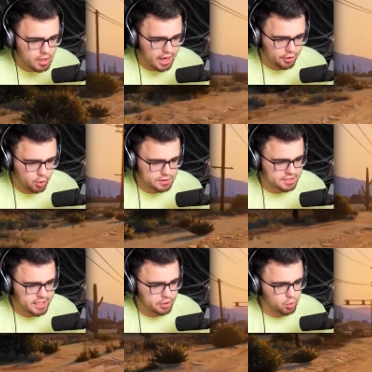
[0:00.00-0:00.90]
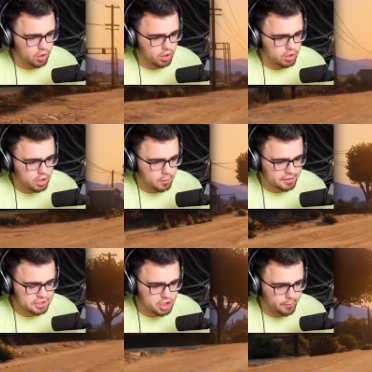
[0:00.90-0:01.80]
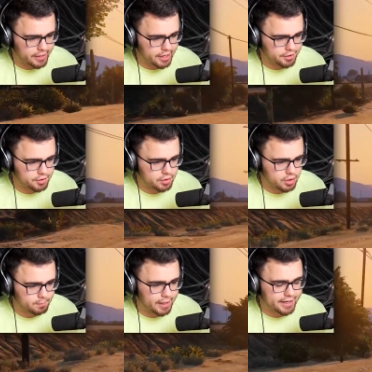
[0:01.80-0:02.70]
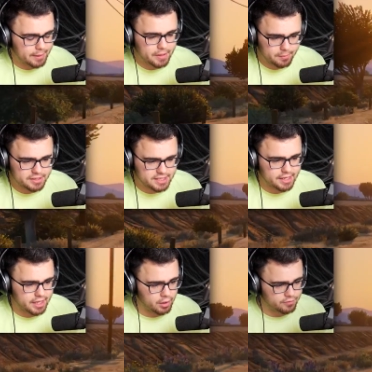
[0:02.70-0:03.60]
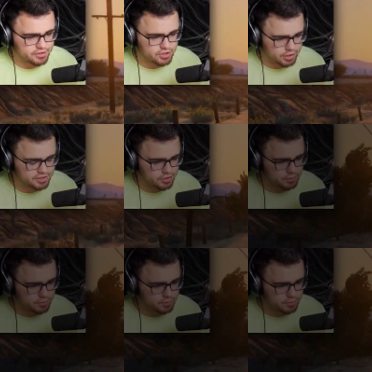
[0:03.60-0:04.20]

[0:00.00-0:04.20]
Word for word: I don't know what to tell you all, but the Terminator might not be able to take care of this on his